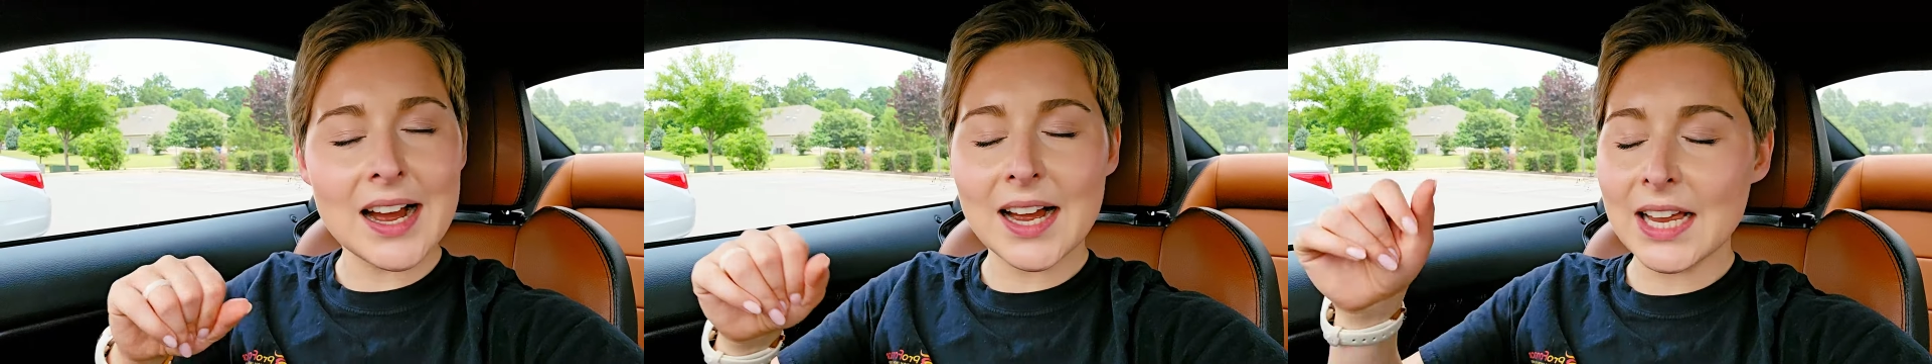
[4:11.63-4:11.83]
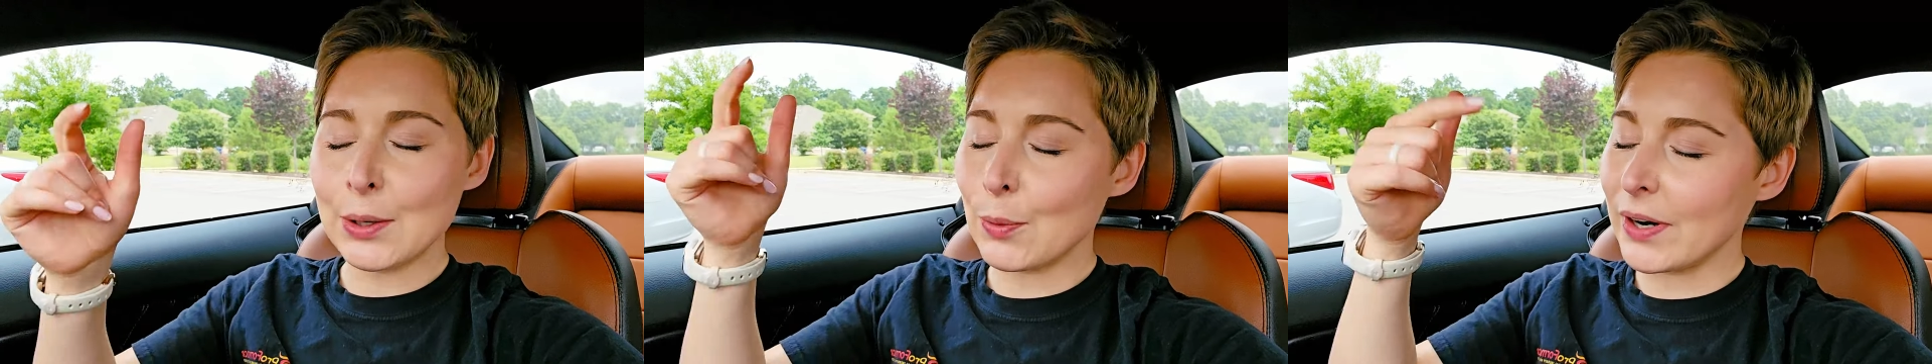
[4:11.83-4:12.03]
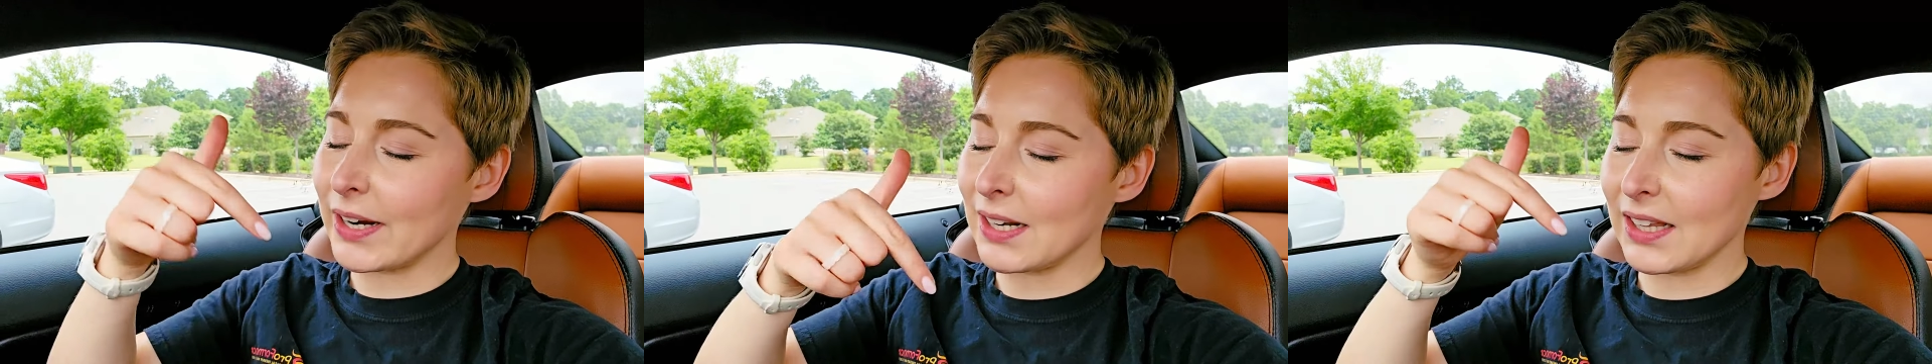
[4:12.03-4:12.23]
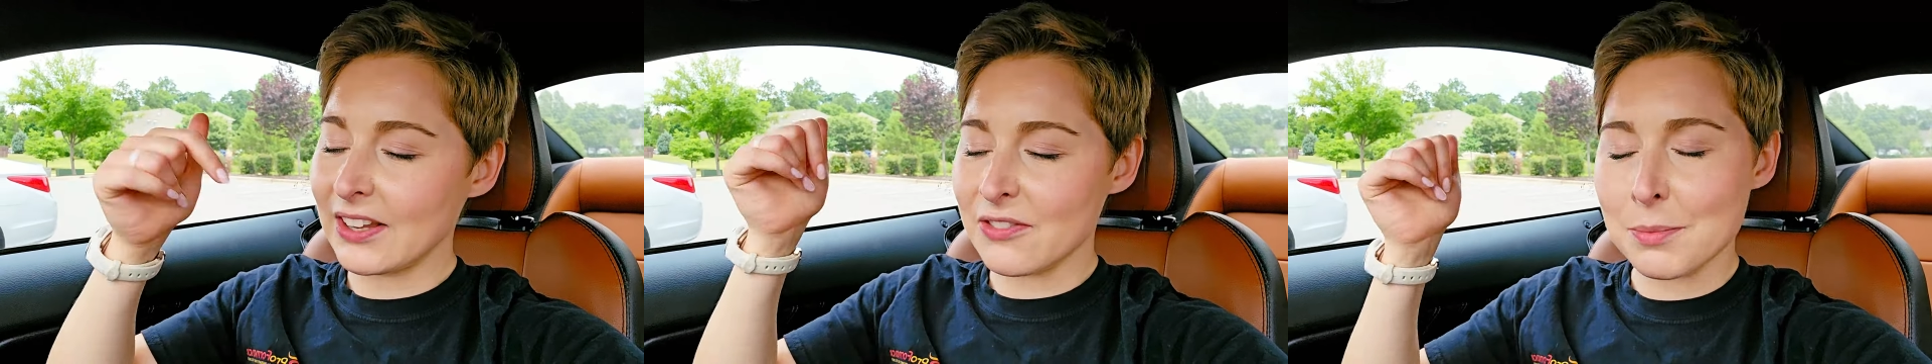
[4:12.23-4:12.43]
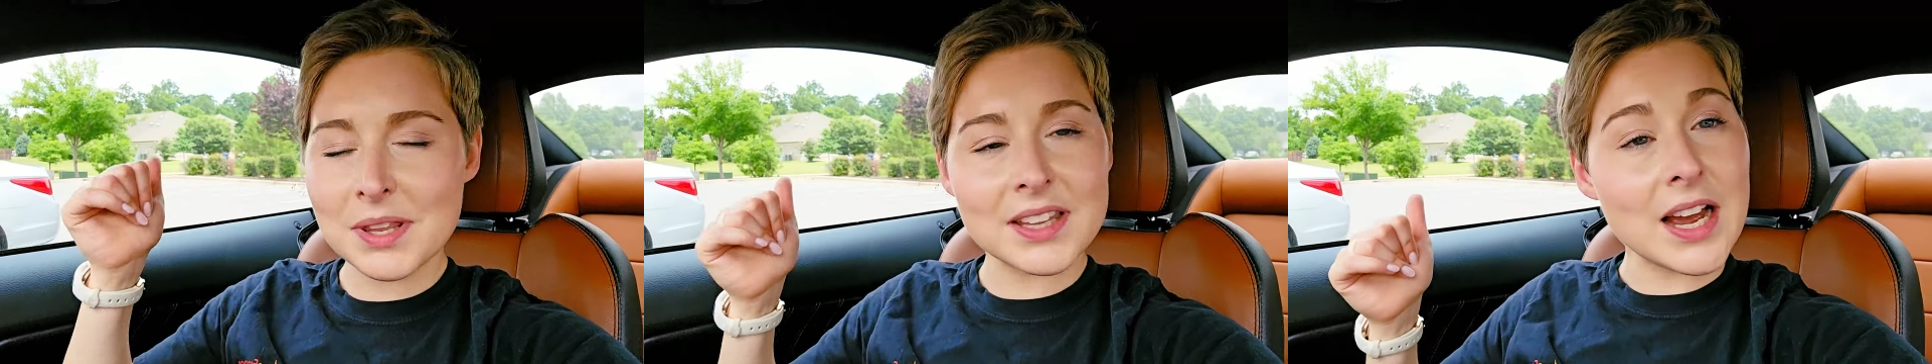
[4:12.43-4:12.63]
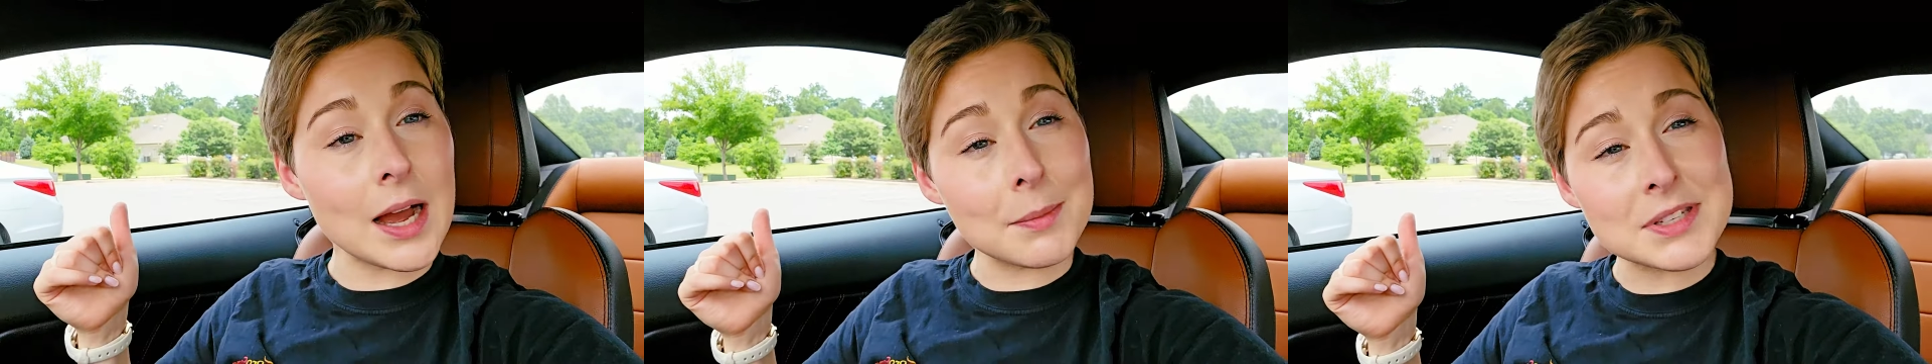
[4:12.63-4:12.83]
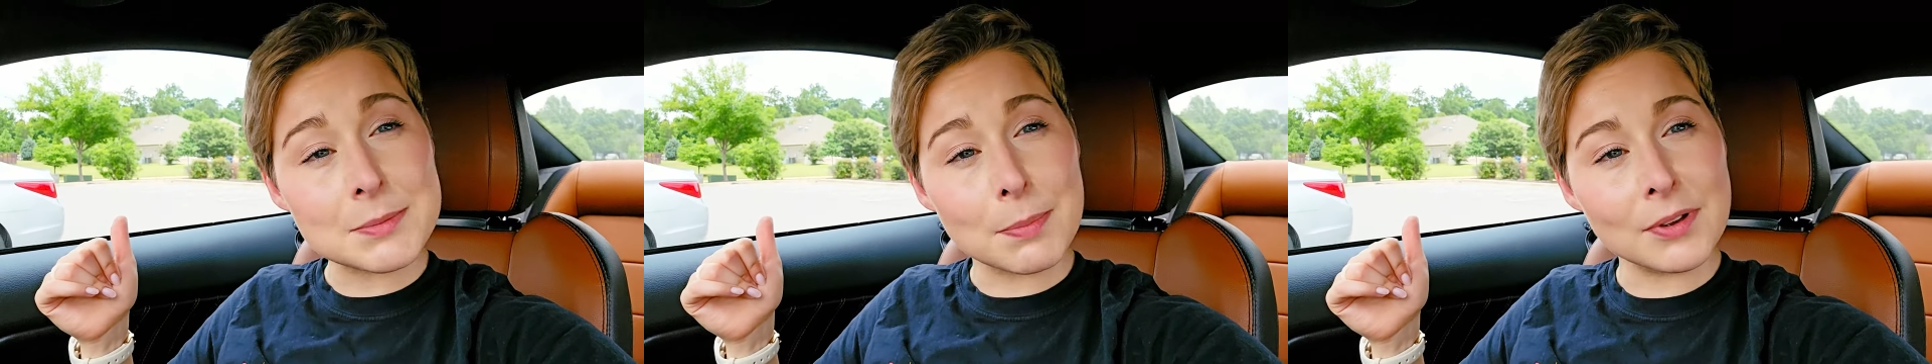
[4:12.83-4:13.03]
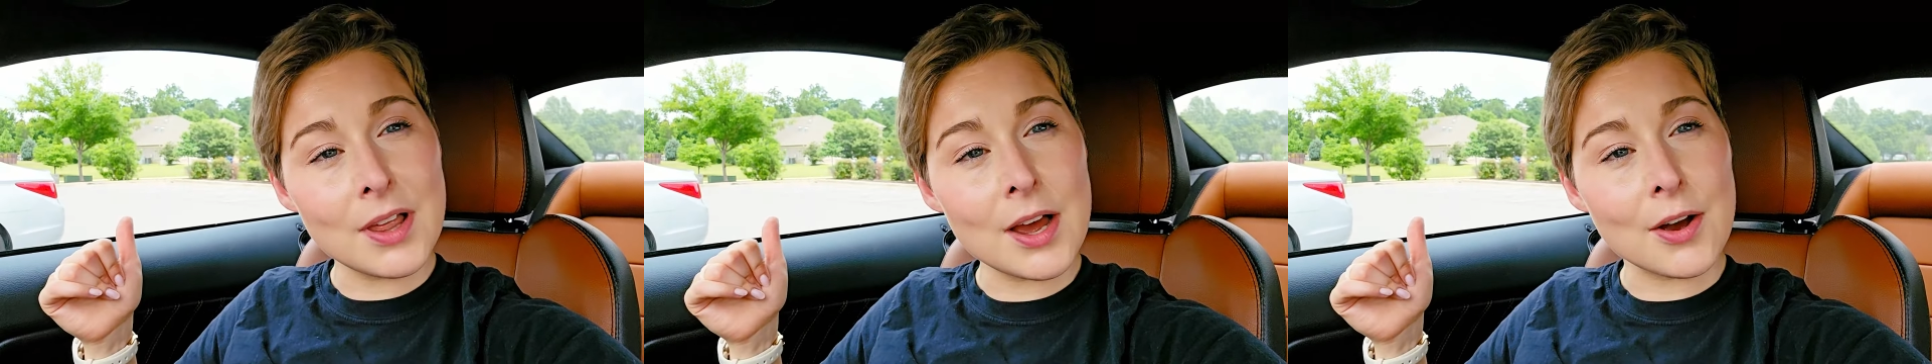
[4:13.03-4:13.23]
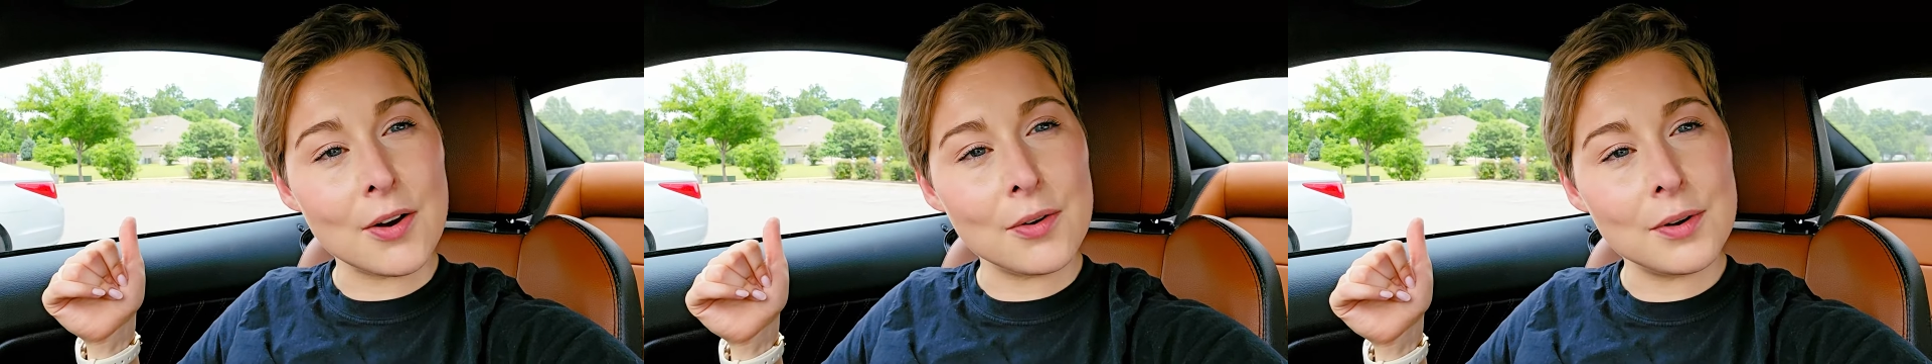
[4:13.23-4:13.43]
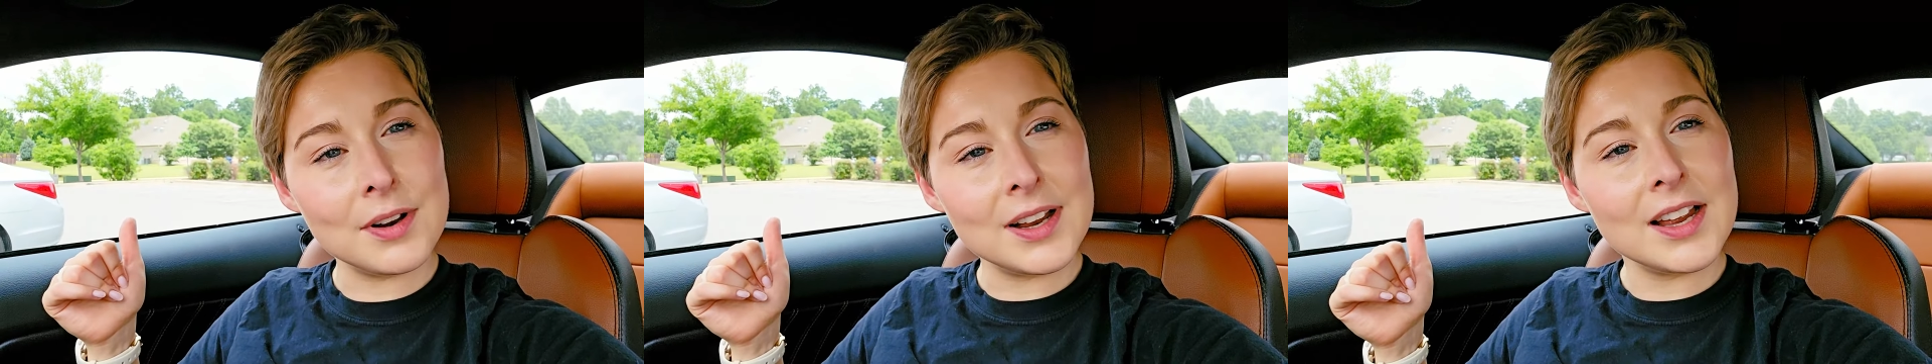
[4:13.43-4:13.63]
I want you to leave them in the comments
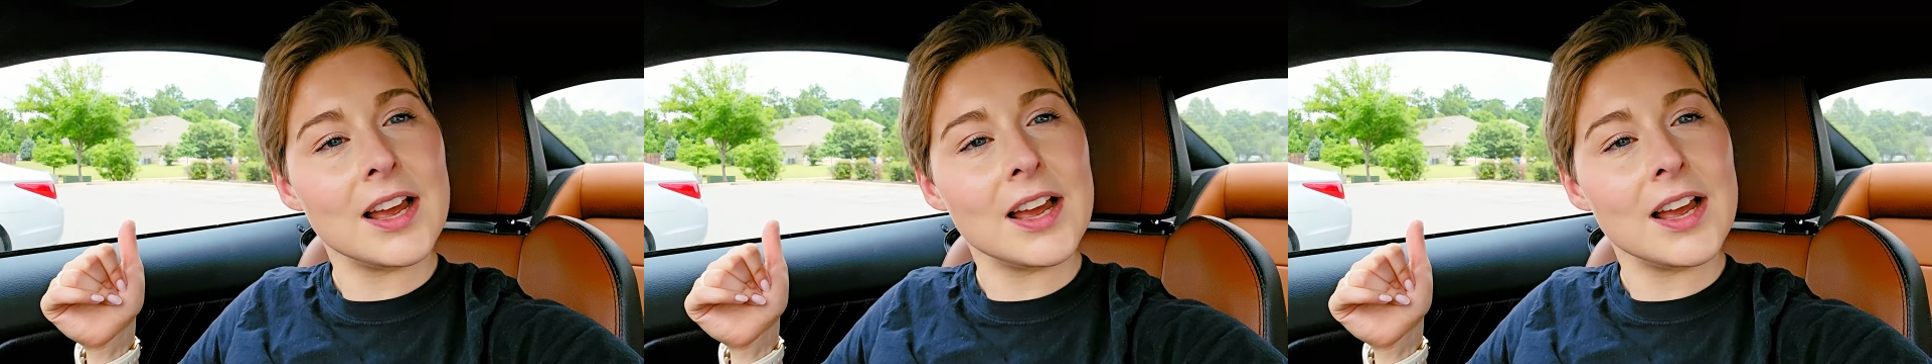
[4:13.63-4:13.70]
below,